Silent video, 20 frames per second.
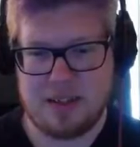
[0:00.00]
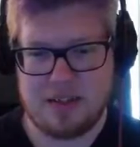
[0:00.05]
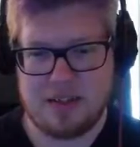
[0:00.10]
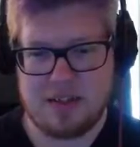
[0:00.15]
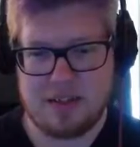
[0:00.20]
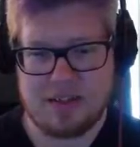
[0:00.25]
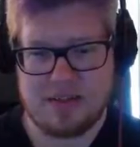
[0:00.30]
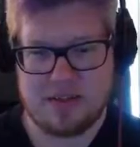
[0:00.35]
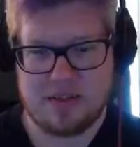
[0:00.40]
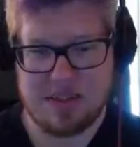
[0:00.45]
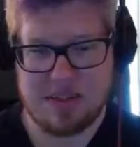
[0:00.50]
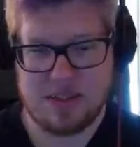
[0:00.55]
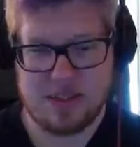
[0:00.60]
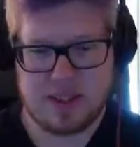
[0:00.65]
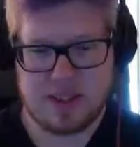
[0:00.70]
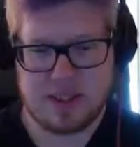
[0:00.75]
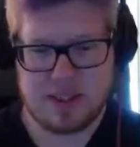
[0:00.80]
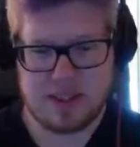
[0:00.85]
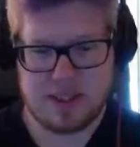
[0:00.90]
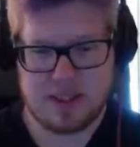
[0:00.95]

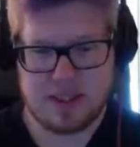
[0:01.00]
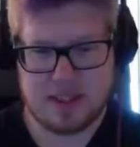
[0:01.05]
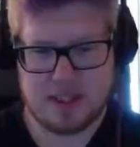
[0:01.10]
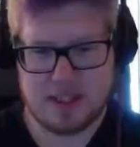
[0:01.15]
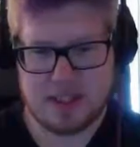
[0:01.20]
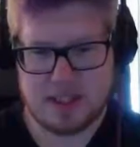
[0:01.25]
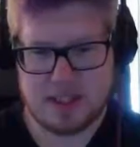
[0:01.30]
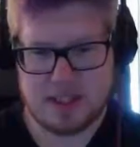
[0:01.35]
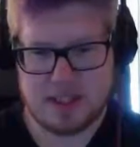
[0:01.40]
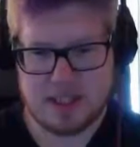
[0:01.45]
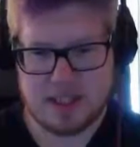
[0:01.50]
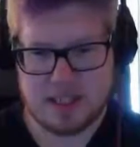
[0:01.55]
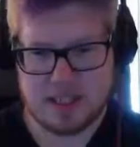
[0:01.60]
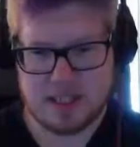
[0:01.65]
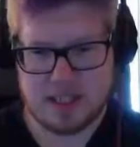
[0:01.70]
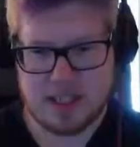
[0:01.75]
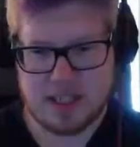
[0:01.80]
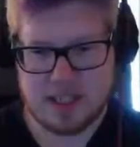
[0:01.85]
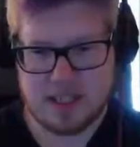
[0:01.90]
Nobody speaks.